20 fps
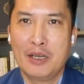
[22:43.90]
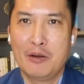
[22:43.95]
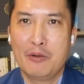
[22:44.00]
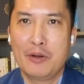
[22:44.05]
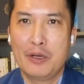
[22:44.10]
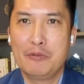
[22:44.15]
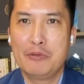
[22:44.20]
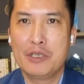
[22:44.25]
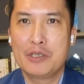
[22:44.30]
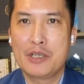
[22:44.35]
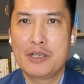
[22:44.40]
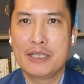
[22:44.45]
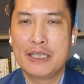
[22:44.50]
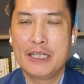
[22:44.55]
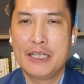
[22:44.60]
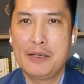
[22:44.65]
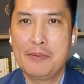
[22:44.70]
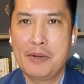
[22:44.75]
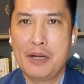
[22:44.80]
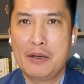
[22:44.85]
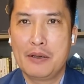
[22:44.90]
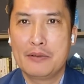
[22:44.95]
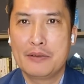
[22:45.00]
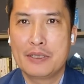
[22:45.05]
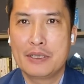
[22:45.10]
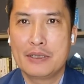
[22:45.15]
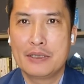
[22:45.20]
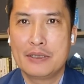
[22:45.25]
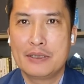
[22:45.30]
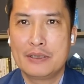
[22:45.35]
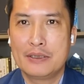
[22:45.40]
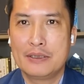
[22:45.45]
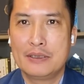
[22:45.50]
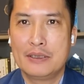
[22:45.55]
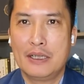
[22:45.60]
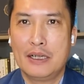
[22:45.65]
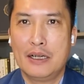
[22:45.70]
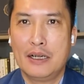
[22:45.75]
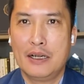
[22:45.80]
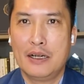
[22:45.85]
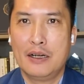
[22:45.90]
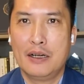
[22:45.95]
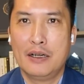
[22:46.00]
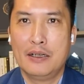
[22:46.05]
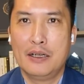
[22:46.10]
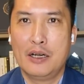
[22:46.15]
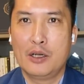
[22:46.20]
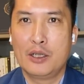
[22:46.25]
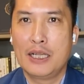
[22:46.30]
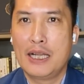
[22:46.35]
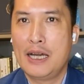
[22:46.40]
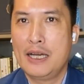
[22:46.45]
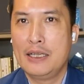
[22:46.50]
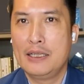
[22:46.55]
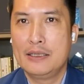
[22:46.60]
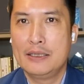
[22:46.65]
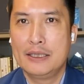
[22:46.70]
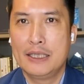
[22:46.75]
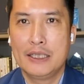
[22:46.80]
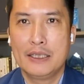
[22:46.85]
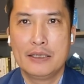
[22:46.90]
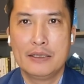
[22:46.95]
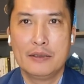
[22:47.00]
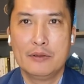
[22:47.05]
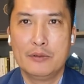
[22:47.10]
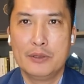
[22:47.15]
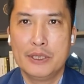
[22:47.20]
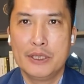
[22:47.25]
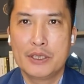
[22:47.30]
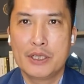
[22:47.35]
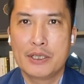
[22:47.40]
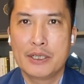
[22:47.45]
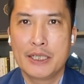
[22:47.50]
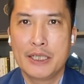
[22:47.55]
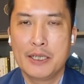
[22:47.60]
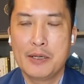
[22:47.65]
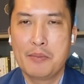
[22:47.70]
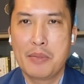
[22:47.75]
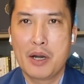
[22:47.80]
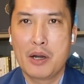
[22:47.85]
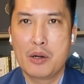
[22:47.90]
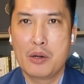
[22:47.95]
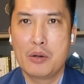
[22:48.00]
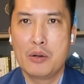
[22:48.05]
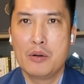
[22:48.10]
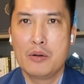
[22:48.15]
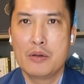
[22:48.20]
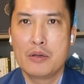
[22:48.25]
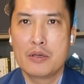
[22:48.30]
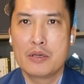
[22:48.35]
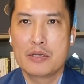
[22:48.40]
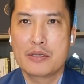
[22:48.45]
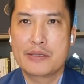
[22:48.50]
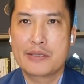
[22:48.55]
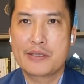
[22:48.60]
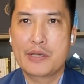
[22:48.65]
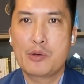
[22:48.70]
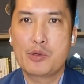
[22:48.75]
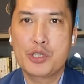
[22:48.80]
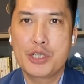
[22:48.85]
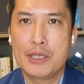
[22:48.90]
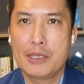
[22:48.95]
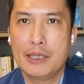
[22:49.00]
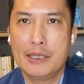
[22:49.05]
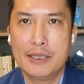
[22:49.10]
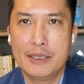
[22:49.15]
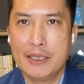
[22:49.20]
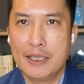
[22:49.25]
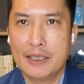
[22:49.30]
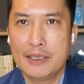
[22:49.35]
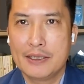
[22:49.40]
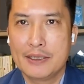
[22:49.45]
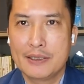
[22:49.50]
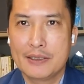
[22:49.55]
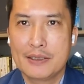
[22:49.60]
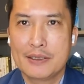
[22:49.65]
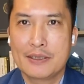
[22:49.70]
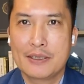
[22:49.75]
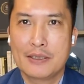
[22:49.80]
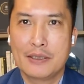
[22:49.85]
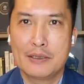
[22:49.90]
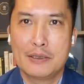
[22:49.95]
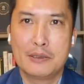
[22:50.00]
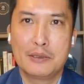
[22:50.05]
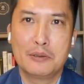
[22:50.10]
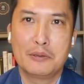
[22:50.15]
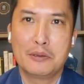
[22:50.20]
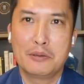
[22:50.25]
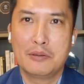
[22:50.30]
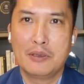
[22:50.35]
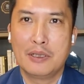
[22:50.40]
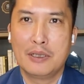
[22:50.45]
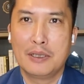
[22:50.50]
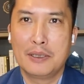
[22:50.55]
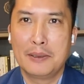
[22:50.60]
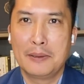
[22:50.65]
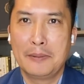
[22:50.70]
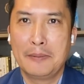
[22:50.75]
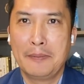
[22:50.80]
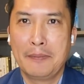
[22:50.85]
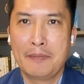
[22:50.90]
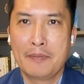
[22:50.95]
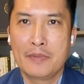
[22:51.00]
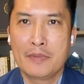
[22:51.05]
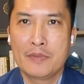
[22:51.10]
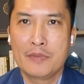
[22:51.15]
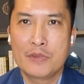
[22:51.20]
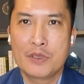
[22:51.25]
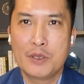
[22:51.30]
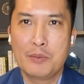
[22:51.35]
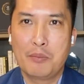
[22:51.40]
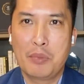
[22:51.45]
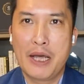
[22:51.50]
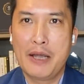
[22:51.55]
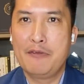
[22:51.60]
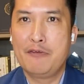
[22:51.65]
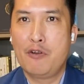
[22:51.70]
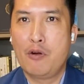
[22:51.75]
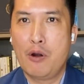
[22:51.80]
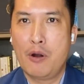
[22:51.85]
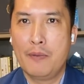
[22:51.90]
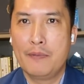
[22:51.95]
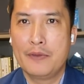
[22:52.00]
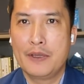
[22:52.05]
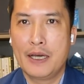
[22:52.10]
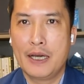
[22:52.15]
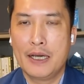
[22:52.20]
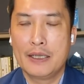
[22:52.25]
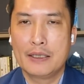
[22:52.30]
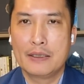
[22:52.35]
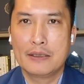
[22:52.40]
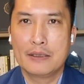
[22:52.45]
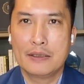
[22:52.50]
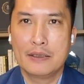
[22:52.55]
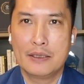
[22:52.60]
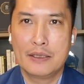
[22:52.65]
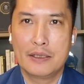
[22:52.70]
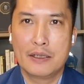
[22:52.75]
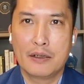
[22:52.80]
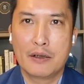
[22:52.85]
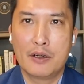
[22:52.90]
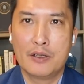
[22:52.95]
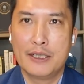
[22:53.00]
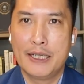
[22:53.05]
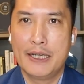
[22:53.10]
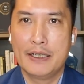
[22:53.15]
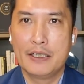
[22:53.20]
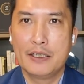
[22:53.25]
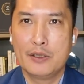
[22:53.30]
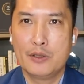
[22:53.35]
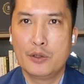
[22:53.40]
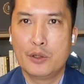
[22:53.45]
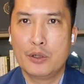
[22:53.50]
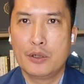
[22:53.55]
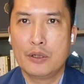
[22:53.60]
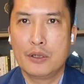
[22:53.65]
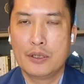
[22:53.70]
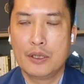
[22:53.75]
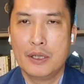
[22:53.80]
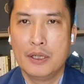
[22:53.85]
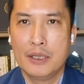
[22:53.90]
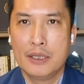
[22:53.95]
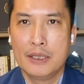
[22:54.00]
When we're talking about the online learning, we're talking about social learning. So the platform that connect your